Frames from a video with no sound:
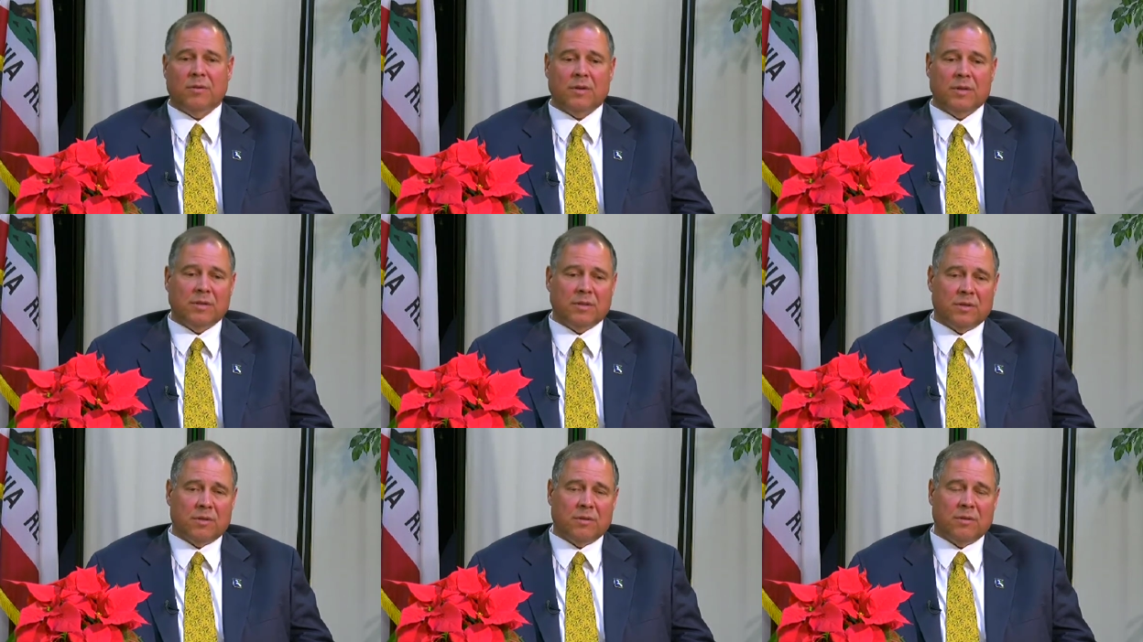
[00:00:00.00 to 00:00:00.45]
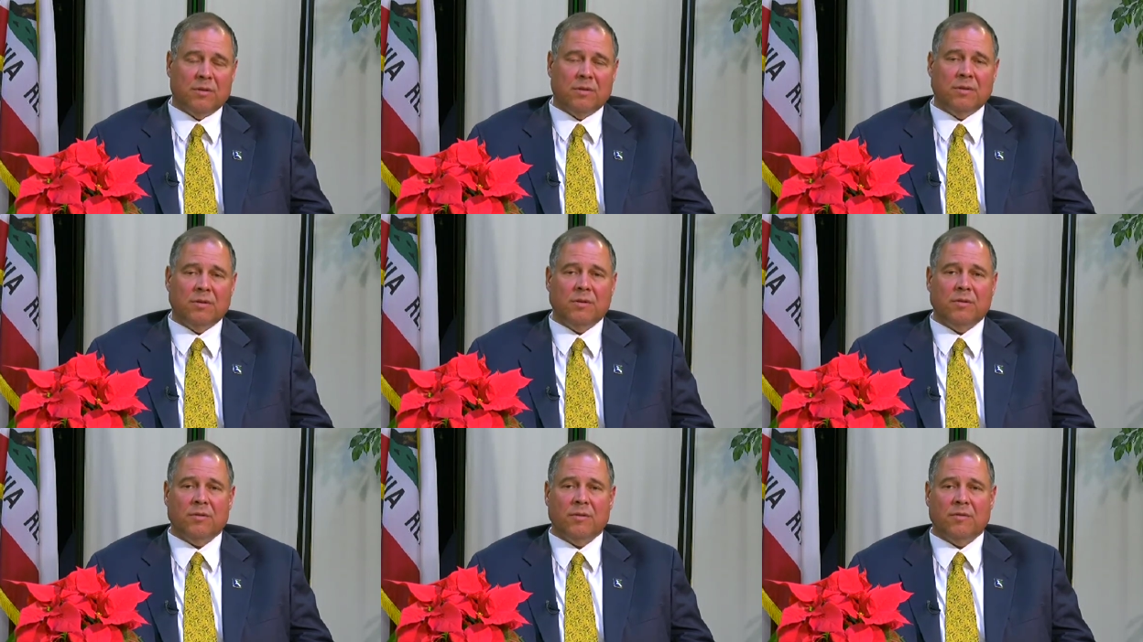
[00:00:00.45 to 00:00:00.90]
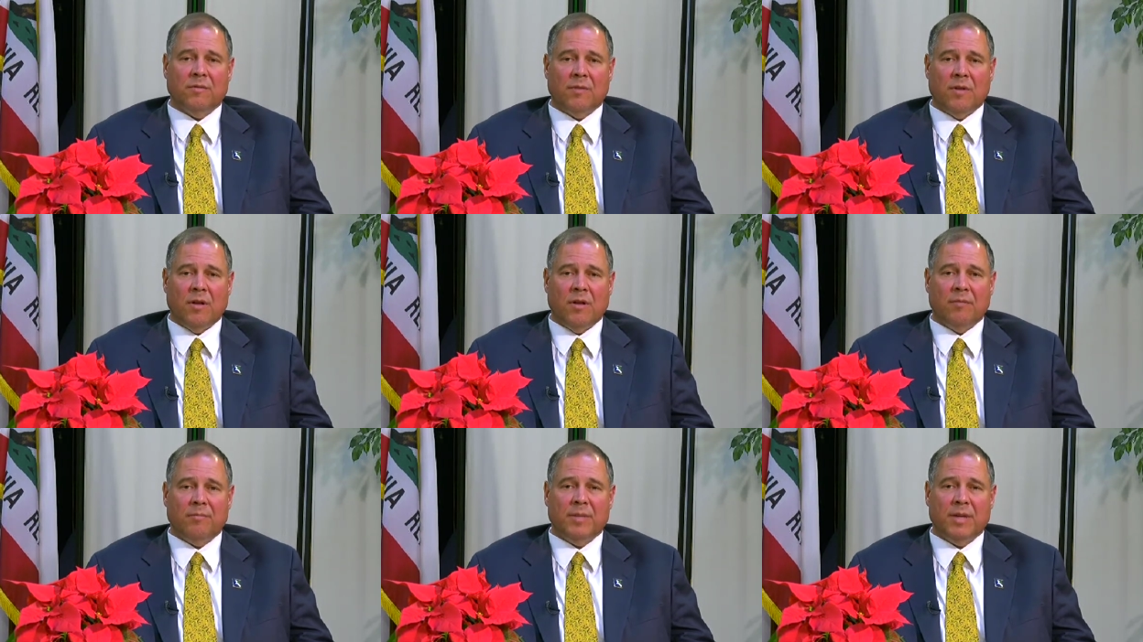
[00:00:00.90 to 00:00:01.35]
your concern, your
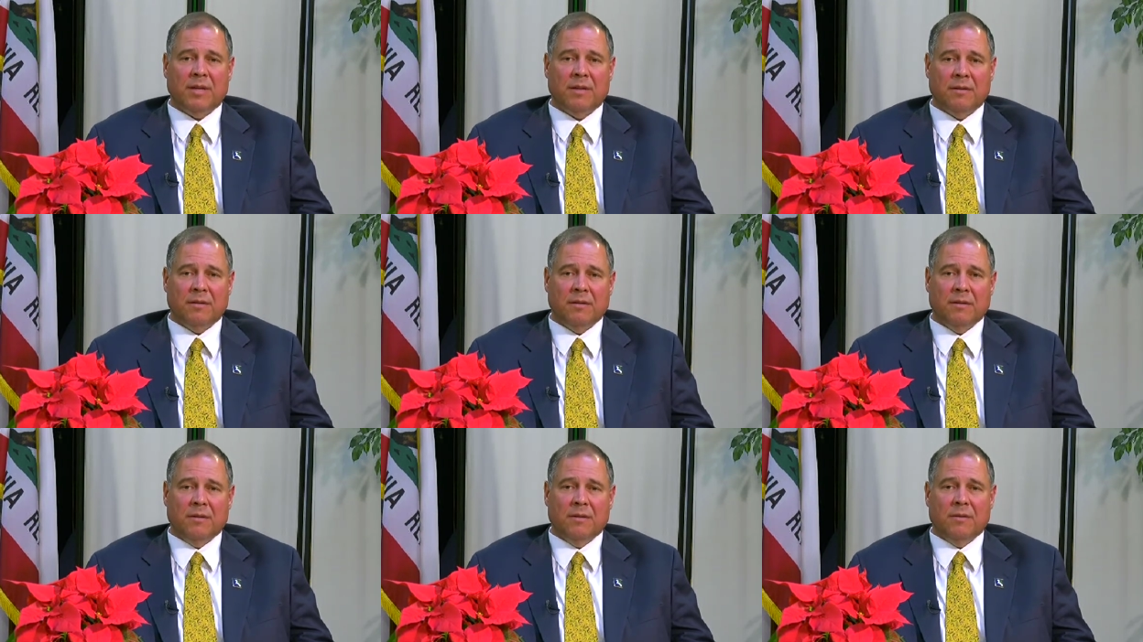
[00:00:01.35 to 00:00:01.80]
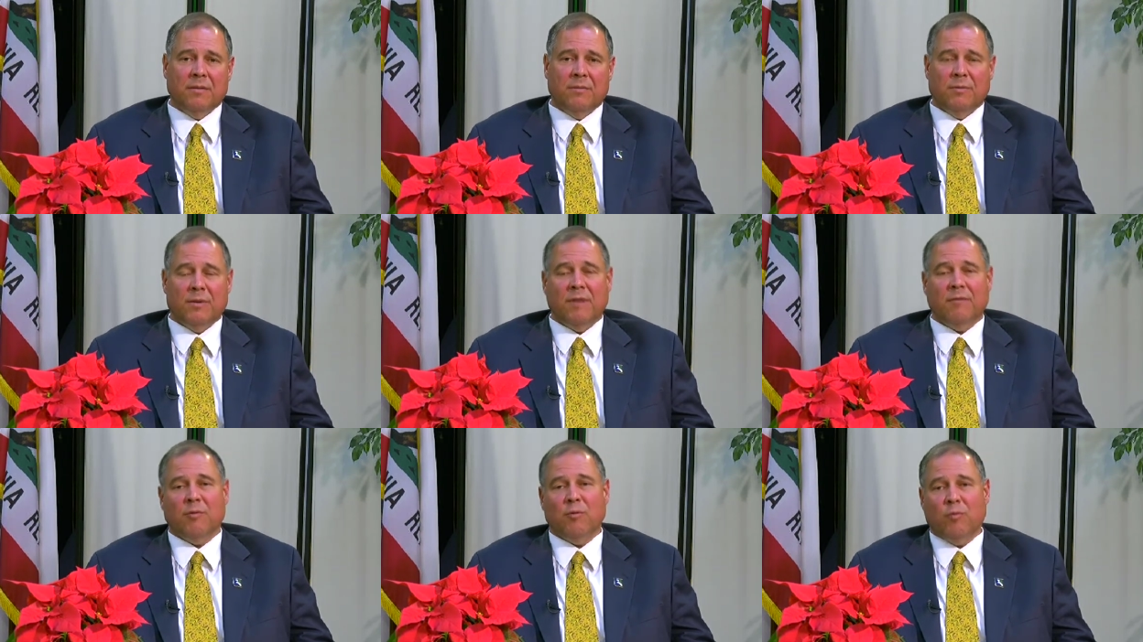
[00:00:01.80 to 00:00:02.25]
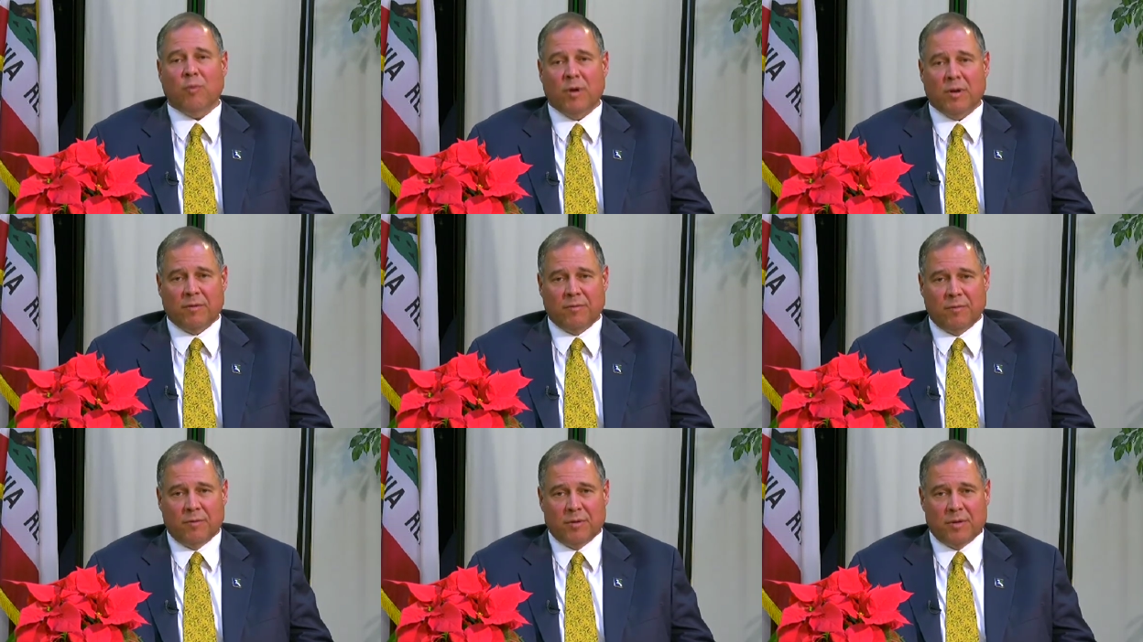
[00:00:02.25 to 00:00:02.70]
involvement. We have a
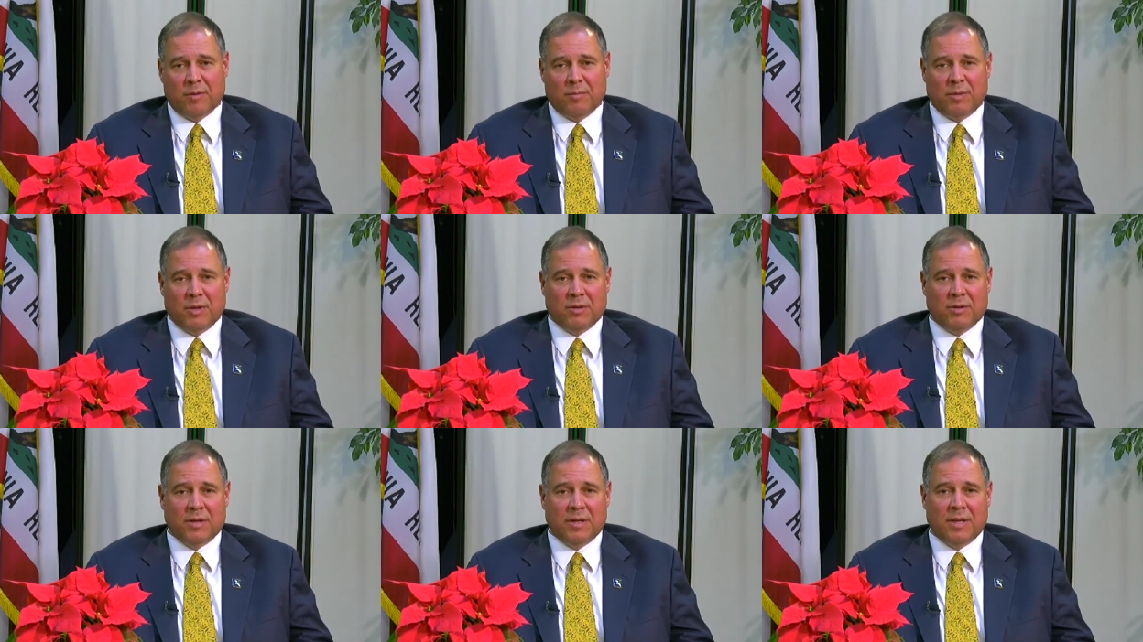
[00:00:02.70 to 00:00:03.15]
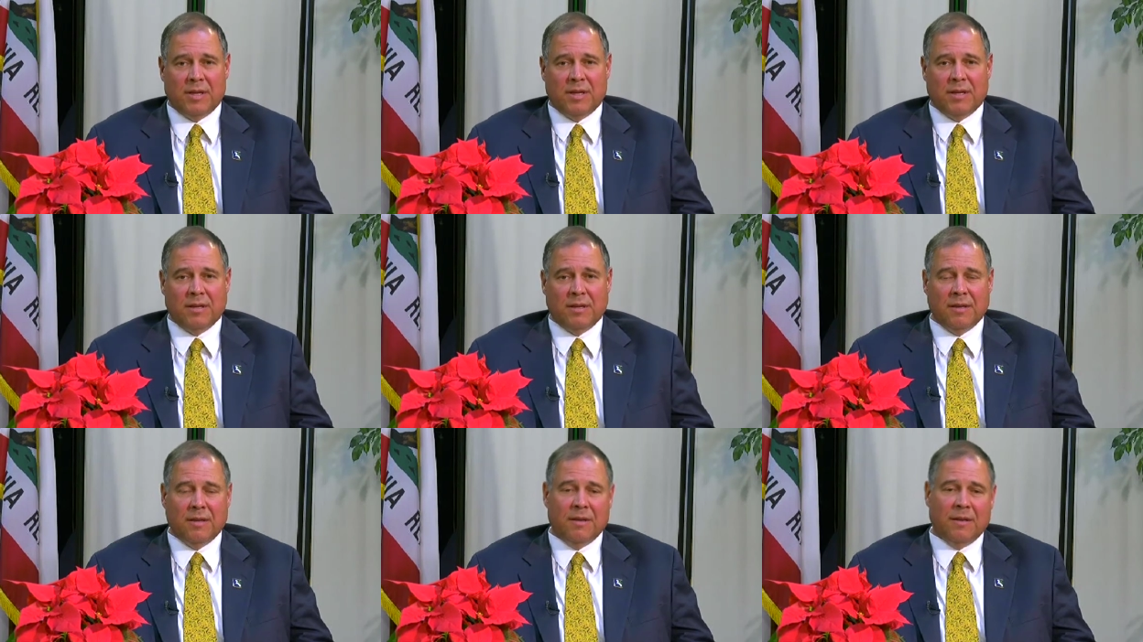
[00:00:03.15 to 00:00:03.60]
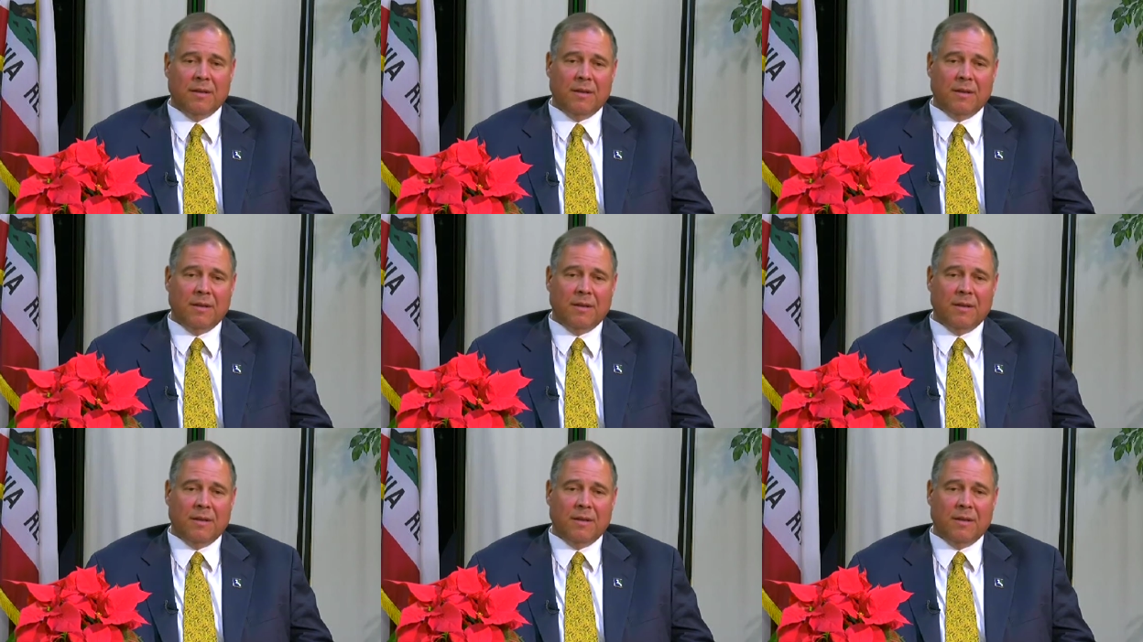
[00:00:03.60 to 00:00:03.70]
wonderful community.